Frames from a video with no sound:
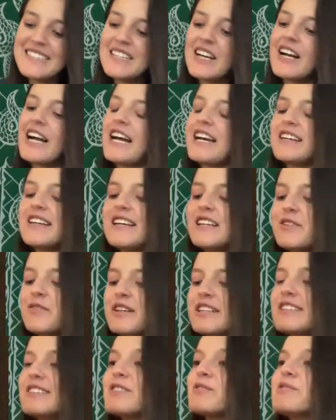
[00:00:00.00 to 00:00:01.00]
All right,
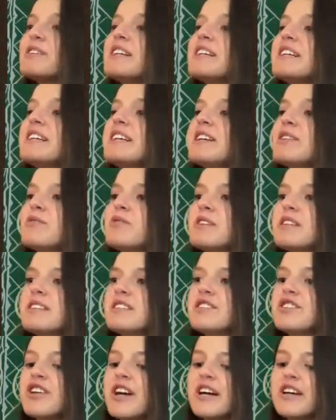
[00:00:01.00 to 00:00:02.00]
anyway, so we are here. We're in
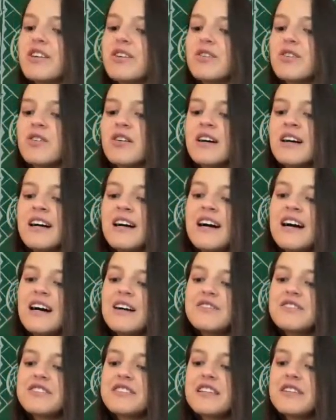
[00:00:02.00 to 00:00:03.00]
the triangle.
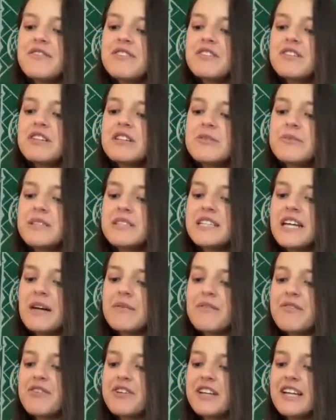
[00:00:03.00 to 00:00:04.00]
Just give me a little bit of time
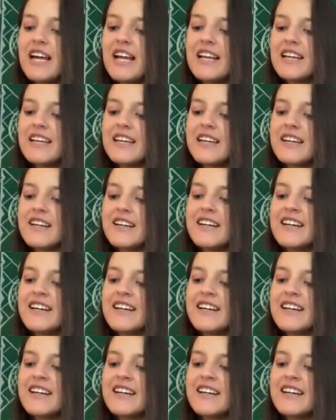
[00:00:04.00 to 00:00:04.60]
if you're getting here.